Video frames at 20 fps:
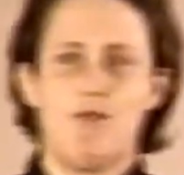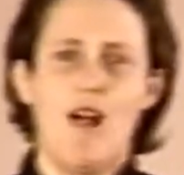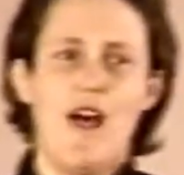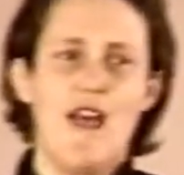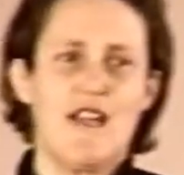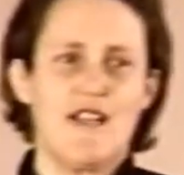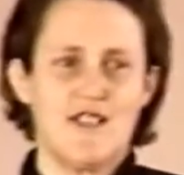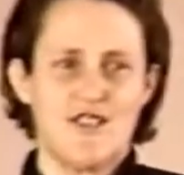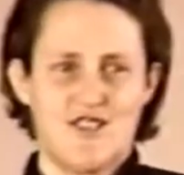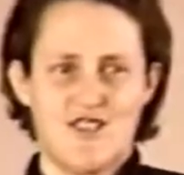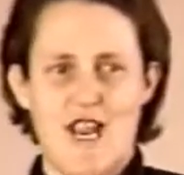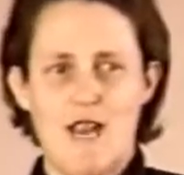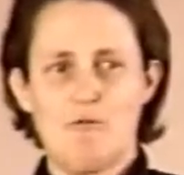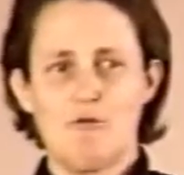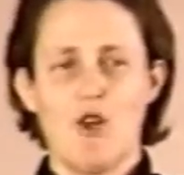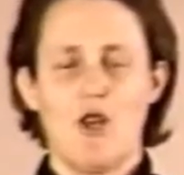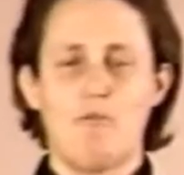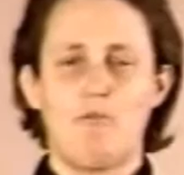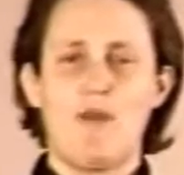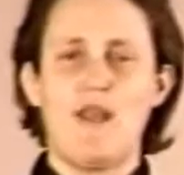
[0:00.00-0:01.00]
playing the
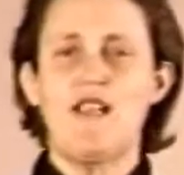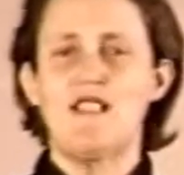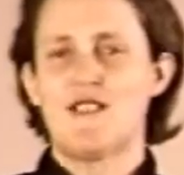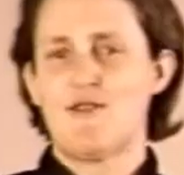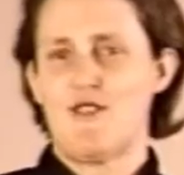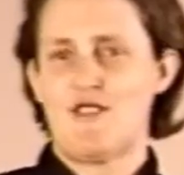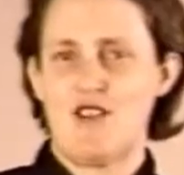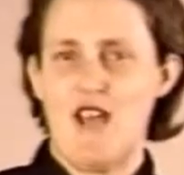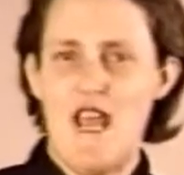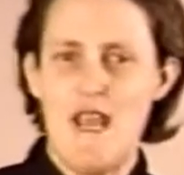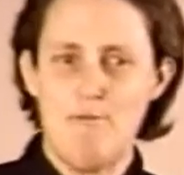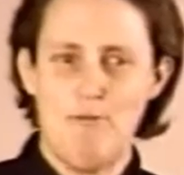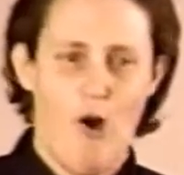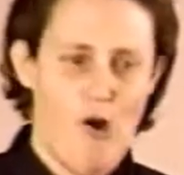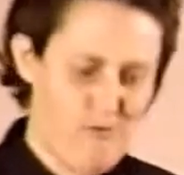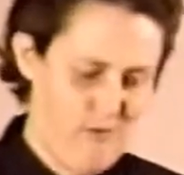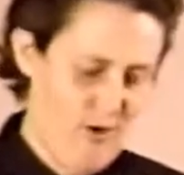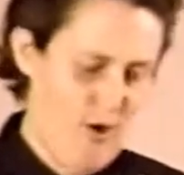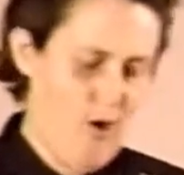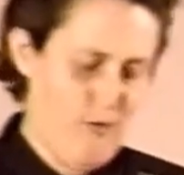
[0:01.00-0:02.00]
same little piece of a tape
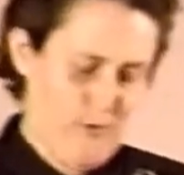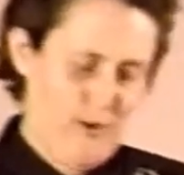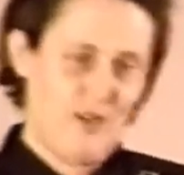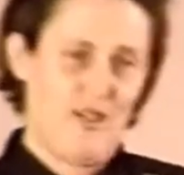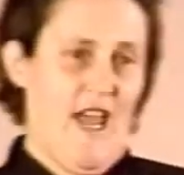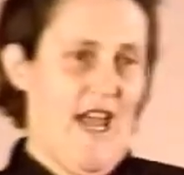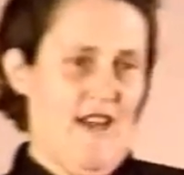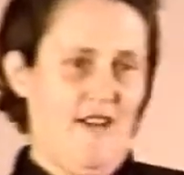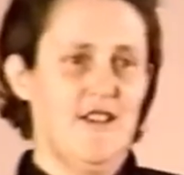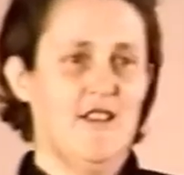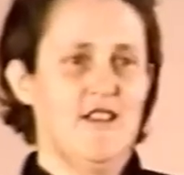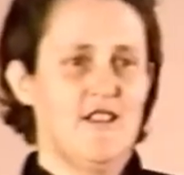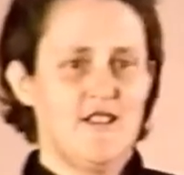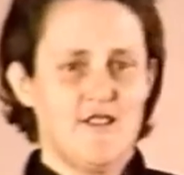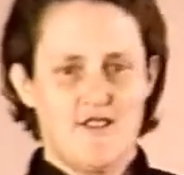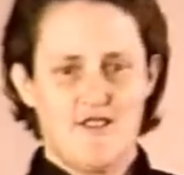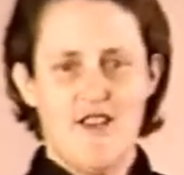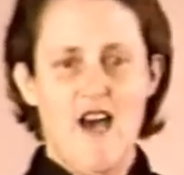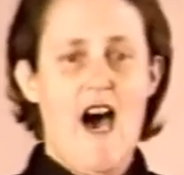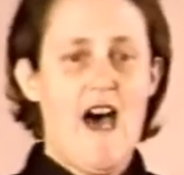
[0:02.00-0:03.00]
over and over again
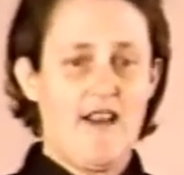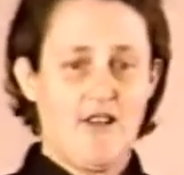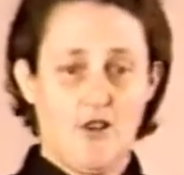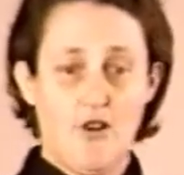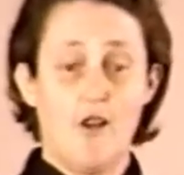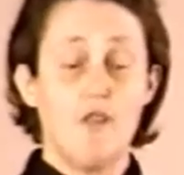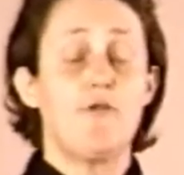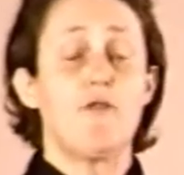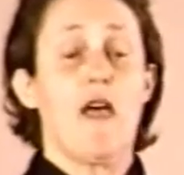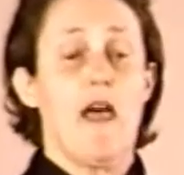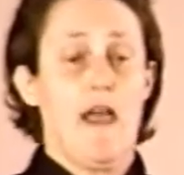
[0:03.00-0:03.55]
is not a good